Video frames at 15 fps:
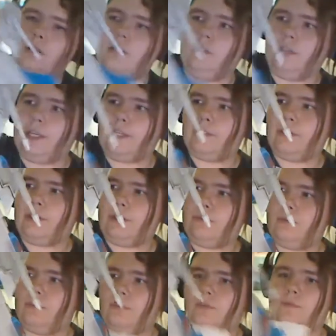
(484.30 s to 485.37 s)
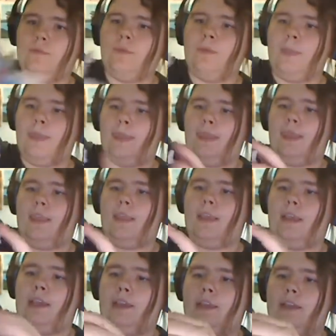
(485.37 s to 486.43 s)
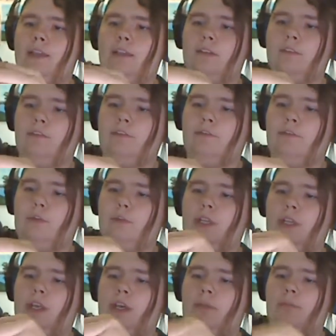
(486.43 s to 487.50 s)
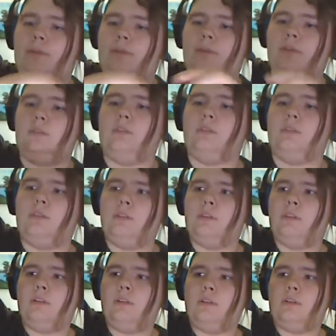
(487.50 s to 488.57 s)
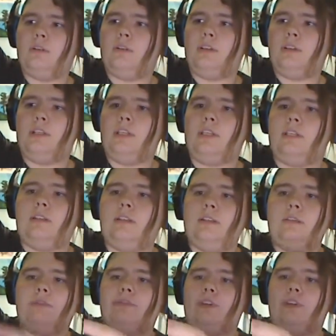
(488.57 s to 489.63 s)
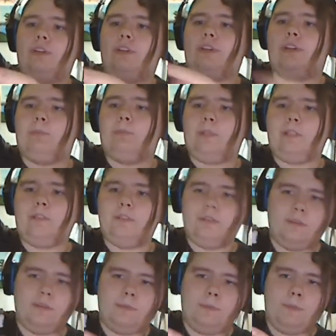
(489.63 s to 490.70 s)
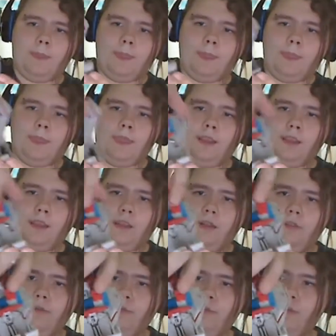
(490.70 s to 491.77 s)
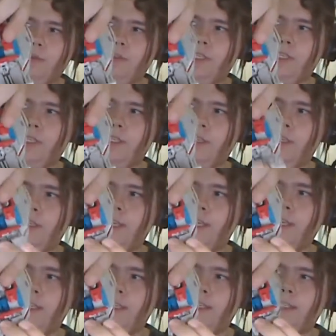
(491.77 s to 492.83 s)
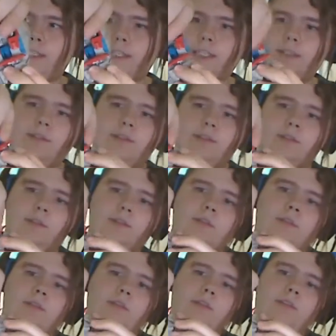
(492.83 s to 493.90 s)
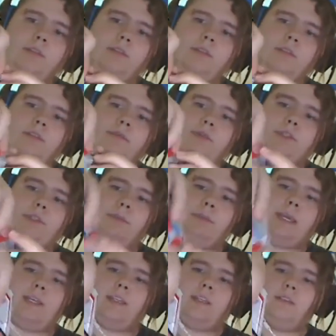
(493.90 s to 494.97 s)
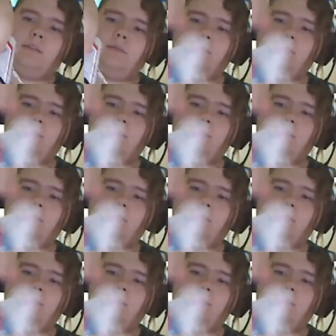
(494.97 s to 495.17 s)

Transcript: like so, and then fold up the front skirt piece, fold in these knees, fold it back in,